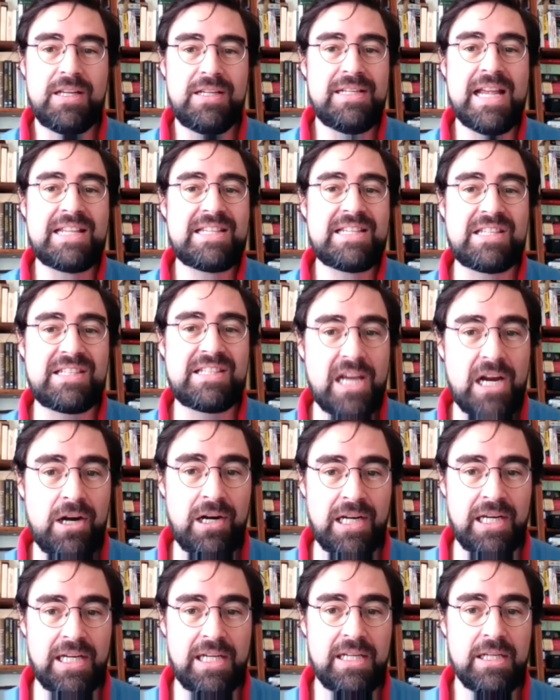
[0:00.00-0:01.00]

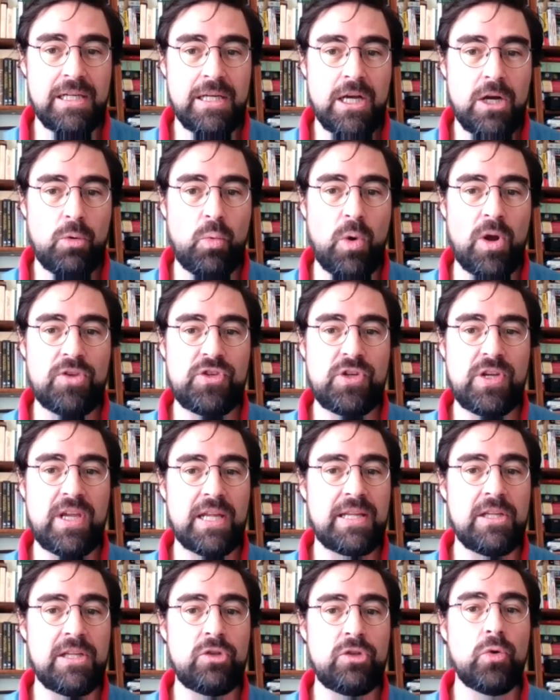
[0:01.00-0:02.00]
necessarily, once you
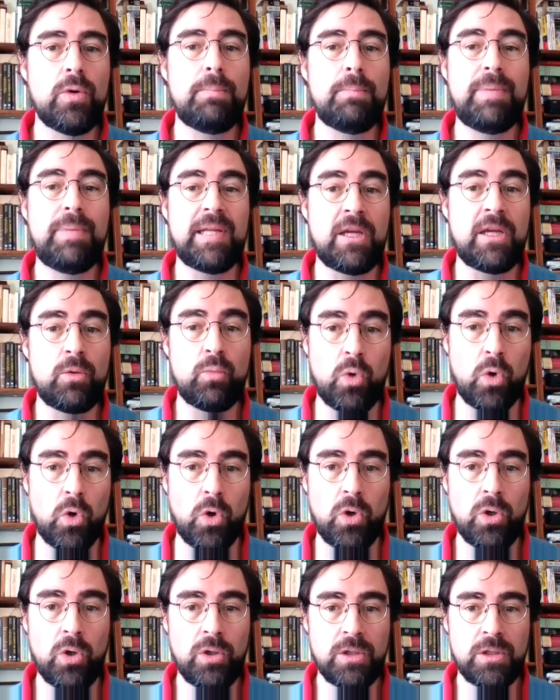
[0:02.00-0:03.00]
get into a bidding
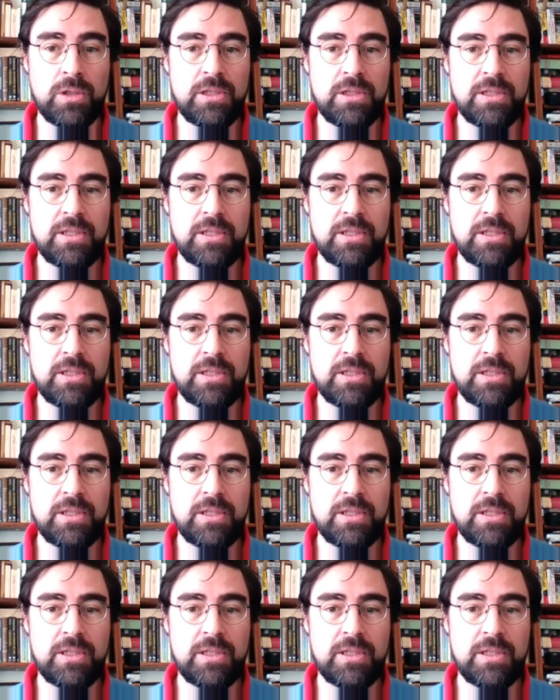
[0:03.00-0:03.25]
war,